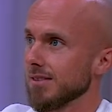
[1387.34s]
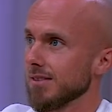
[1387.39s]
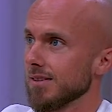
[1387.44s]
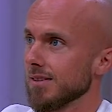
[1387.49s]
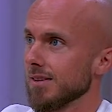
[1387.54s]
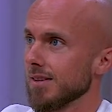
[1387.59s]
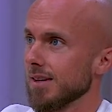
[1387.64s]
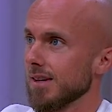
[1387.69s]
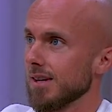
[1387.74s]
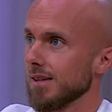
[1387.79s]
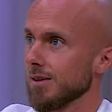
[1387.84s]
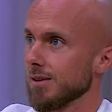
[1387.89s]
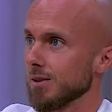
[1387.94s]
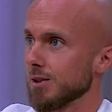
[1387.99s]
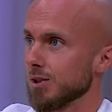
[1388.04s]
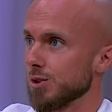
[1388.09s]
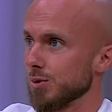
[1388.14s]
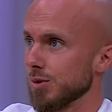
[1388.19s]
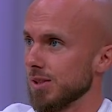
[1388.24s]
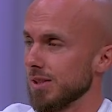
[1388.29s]
and our
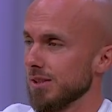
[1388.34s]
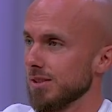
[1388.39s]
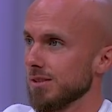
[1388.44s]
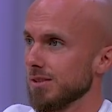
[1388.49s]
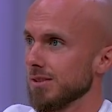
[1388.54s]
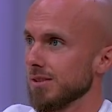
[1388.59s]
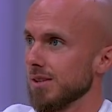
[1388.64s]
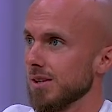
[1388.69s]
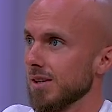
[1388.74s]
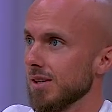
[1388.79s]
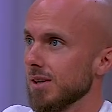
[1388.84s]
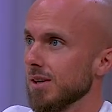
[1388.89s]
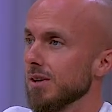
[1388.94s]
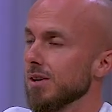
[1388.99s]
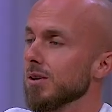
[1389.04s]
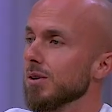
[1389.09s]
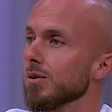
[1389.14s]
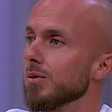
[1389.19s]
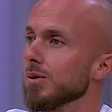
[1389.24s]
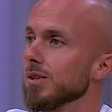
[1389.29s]
trees
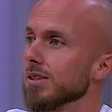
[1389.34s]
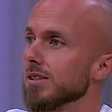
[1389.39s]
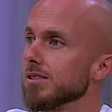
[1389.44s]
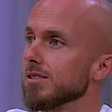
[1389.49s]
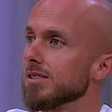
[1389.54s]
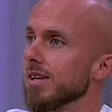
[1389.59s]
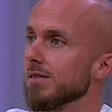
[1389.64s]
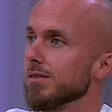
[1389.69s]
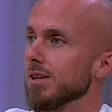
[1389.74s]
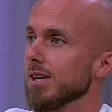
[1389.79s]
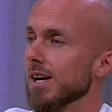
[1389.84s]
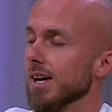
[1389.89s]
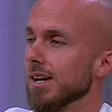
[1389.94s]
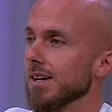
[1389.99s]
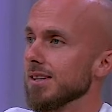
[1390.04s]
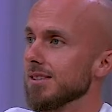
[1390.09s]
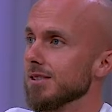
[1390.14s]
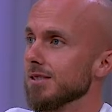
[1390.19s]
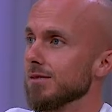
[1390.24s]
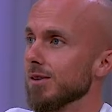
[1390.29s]
with the severed
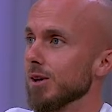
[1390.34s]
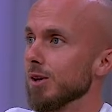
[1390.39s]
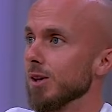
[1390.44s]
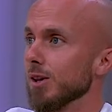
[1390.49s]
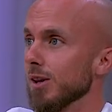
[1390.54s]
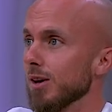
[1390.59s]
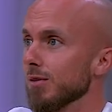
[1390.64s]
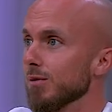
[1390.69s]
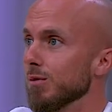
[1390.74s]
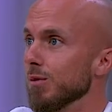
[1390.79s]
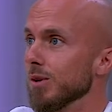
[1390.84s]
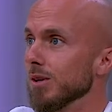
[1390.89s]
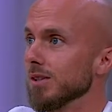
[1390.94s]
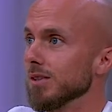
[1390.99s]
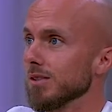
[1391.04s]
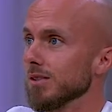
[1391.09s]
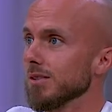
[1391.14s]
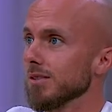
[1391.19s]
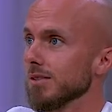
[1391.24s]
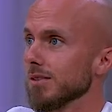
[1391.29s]
heads of our loved
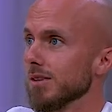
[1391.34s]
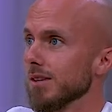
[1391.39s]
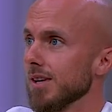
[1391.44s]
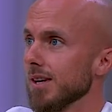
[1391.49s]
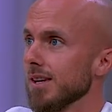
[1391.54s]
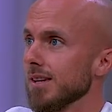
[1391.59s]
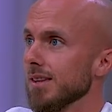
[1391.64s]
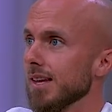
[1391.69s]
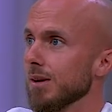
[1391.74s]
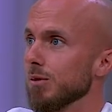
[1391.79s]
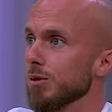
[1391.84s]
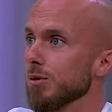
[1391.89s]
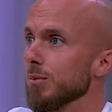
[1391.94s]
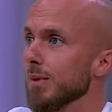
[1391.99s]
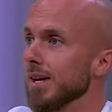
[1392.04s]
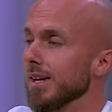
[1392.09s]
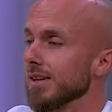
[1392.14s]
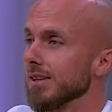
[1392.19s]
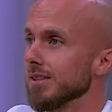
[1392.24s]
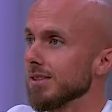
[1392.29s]
ones. They would
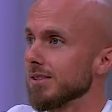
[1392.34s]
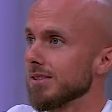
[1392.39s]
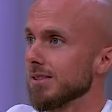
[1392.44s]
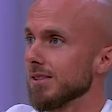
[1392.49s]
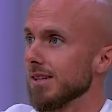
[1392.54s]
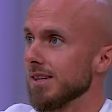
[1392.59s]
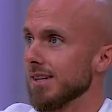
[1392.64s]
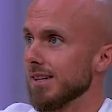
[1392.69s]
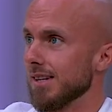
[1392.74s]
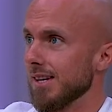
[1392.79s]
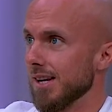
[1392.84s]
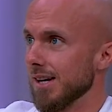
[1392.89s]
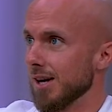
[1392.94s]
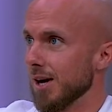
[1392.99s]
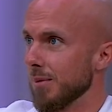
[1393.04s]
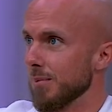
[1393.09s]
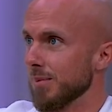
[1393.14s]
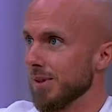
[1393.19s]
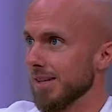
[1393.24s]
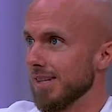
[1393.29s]
make us dig
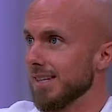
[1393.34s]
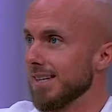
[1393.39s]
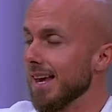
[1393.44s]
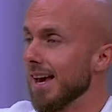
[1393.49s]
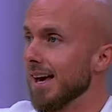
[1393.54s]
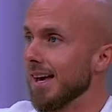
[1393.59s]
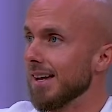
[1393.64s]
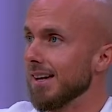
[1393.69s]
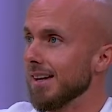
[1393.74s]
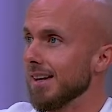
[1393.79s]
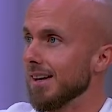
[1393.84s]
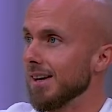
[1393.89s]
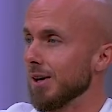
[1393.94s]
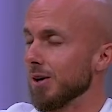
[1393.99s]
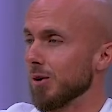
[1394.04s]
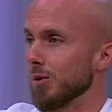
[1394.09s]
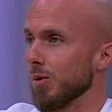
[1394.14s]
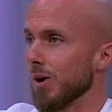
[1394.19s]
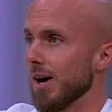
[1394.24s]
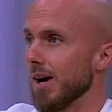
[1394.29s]
up the dead and
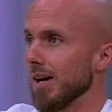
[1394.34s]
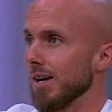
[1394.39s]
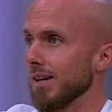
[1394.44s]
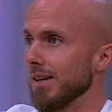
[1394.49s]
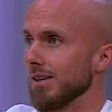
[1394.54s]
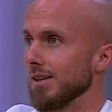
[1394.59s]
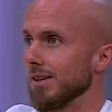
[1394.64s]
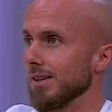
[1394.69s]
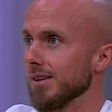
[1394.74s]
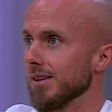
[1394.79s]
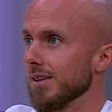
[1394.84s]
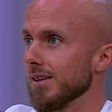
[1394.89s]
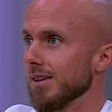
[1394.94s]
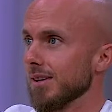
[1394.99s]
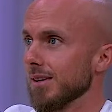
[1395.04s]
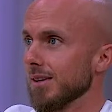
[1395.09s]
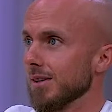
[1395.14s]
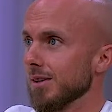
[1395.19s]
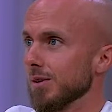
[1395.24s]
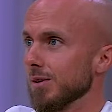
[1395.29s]
grind
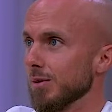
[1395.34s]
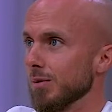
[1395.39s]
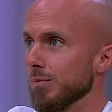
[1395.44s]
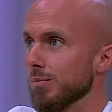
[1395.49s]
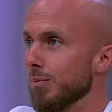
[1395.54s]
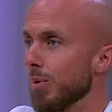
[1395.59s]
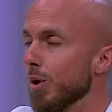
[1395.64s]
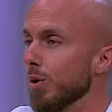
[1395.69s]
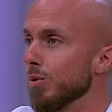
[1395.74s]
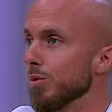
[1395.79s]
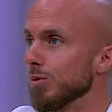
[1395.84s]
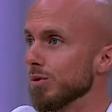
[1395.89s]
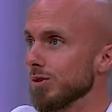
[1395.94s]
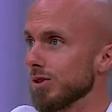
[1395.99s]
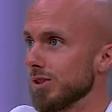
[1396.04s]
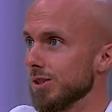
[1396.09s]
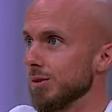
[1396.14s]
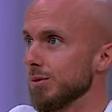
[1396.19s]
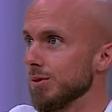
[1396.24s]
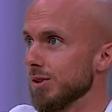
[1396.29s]
their bones
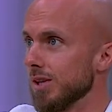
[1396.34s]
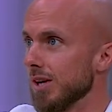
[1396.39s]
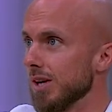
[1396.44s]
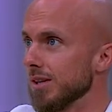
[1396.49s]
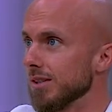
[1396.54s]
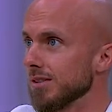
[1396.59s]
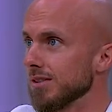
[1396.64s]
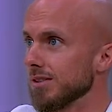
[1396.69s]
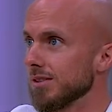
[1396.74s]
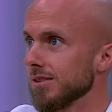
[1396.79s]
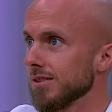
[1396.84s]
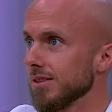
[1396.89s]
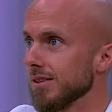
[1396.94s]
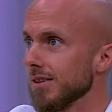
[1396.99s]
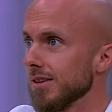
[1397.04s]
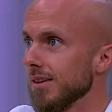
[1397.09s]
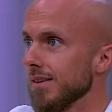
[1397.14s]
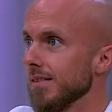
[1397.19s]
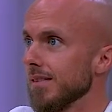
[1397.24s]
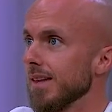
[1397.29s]
till dust.
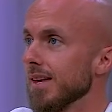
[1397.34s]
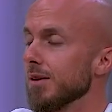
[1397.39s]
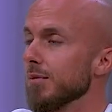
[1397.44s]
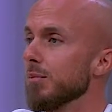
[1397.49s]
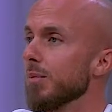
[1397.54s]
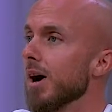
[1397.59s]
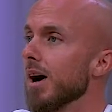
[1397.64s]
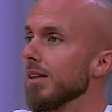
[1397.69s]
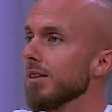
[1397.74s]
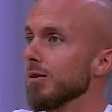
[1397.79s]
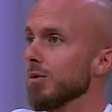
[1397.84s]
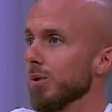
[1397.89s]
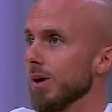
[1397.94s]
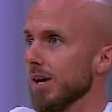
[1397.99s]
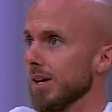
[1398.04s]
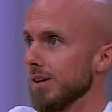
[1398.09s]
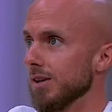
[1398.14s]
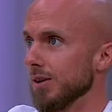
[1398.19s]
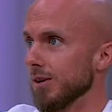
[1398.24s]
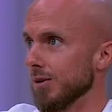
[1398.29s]
And by the way,
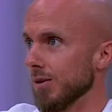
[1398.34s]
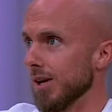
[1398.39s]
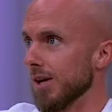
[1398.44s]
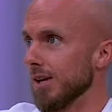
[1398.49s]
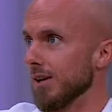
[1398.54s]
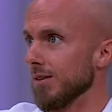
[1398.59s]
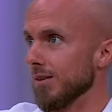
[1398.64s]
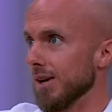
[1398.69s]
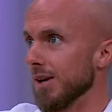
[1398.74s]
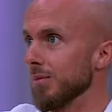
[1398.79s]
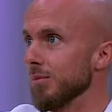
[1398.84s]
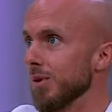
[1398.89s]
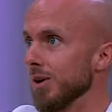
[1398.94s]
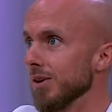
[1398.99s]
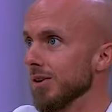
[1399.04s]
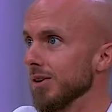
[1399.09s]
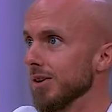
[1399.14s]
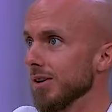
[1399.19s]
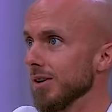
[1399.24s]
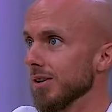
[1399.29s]
your
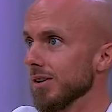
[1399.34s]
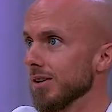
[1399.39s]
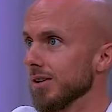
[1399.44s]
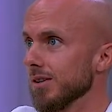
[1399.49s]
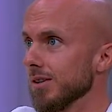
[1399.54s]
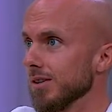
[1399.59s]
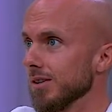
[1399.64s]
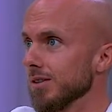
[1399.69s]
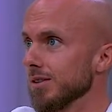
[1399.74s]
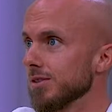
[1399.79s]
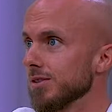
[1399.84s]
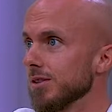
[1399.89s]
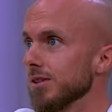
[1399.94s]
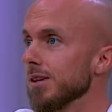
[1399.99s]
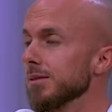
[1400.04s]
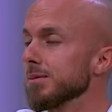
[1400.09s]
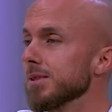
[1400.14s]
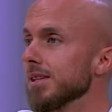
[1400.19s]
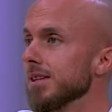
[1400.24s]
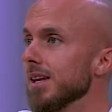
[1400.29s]
great-grandmother stood up
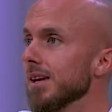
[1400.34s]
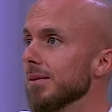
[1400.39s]
to them.